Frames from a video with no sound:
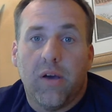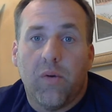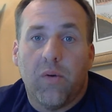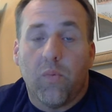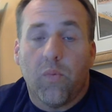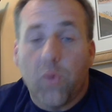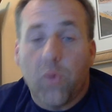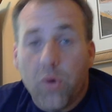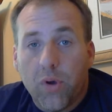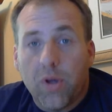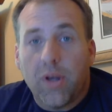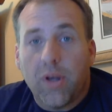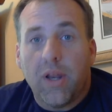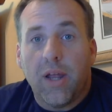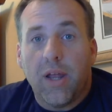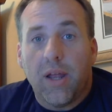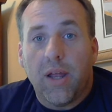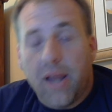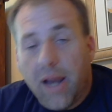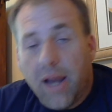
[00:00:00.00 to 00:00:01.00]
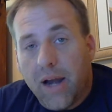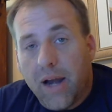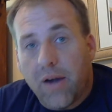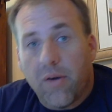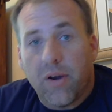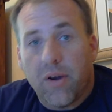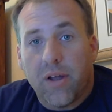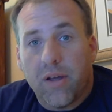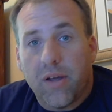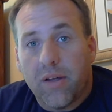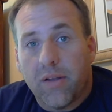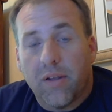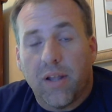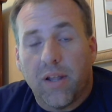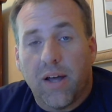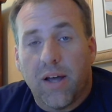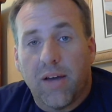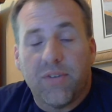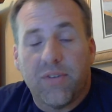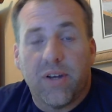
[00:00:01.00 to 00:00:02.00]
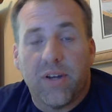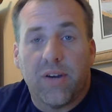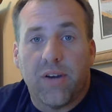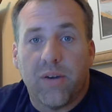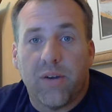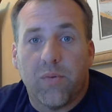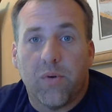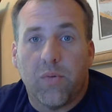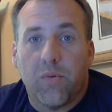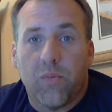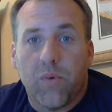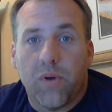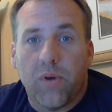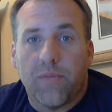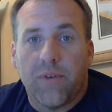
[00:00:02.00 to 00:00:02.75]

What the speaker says: wood area, loft area where